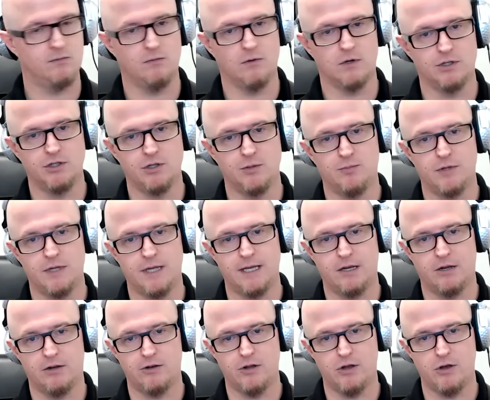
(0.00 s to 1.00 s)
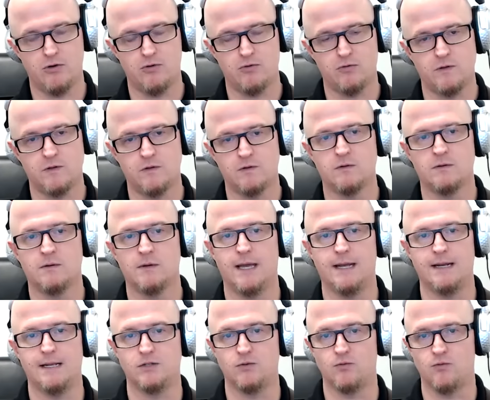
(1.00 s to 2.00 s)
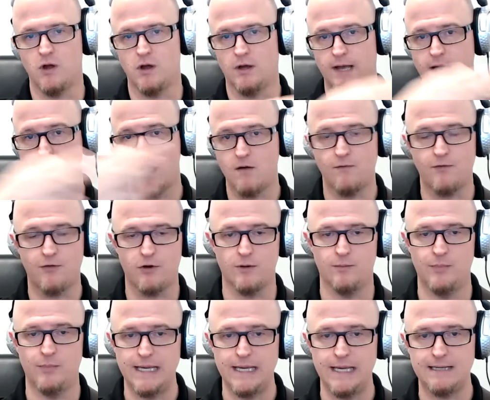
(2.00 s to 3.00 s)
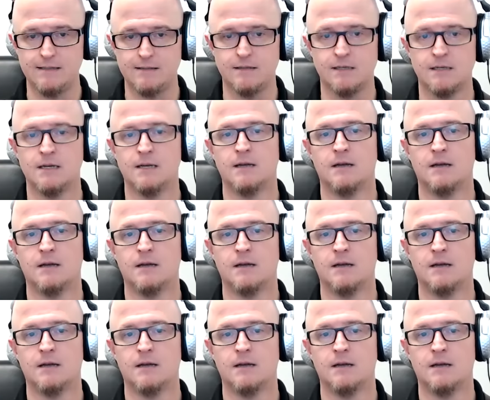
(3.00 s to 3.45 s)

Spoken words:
once you play your note and it's rung out for a beat,